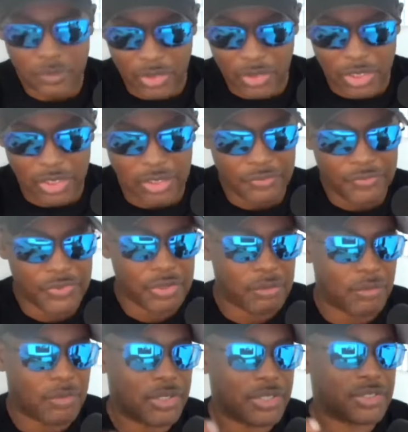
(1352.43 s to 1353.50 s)
If you
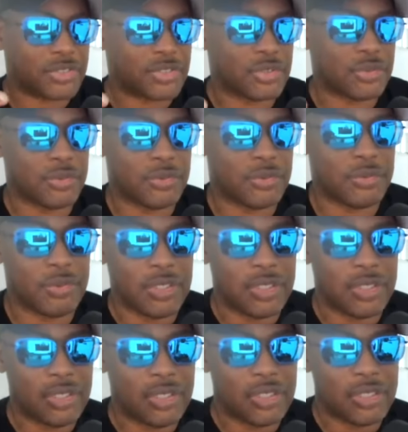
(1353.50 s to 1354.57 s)
want to
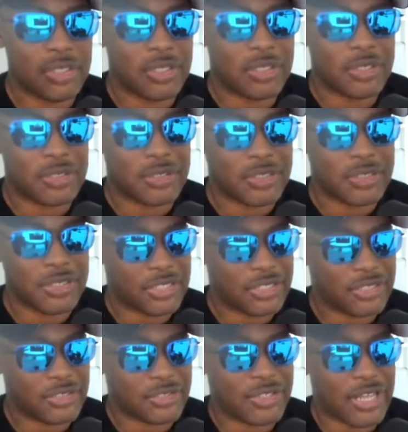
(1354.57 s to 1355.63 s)
get
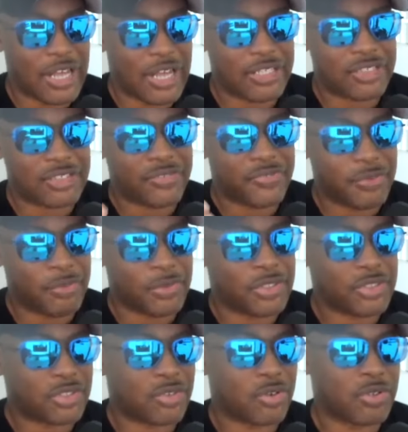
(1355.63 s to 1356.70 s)
this knowledge, if you want to
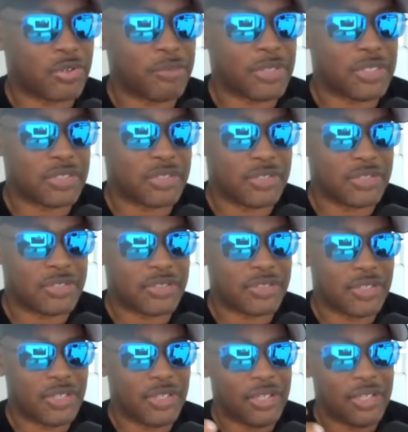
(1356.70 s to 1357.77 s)
start a business,
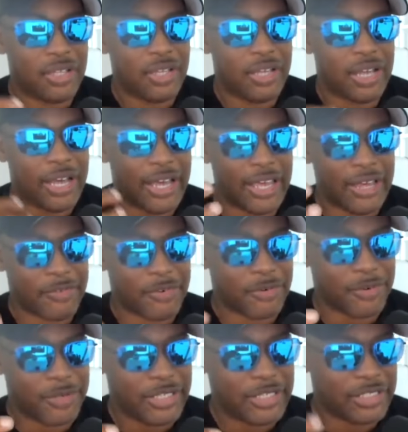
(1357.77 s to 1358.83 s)
I have
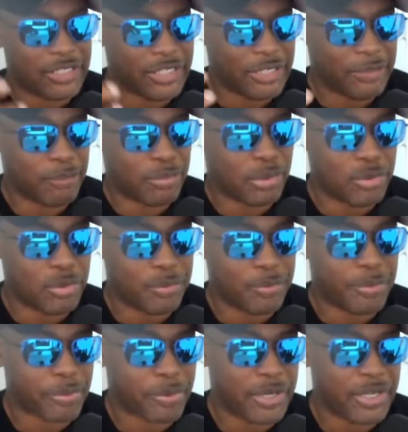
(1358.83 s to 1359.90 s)
created a
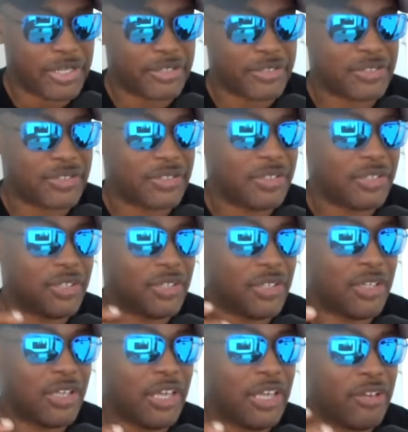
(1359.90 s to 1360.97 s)
blueprint,
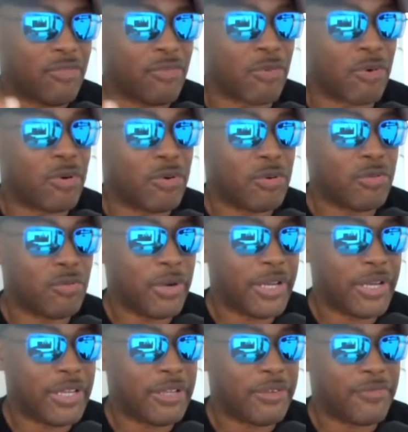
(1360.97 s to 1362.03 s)
a
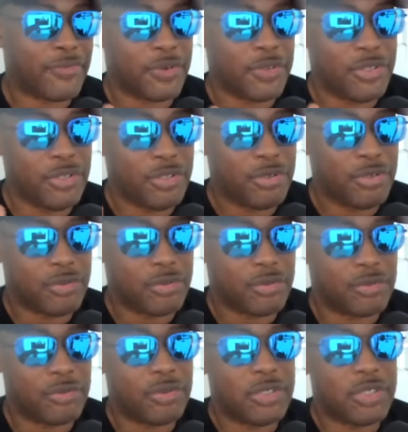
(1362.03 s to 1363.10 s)
roadway for
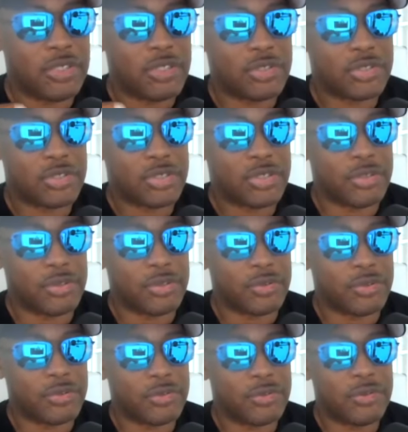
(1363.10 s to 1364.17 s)
you
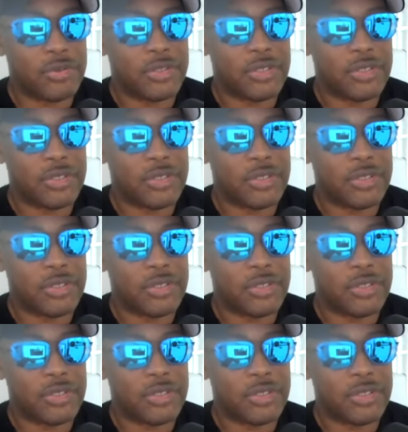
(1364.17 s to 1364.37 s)
to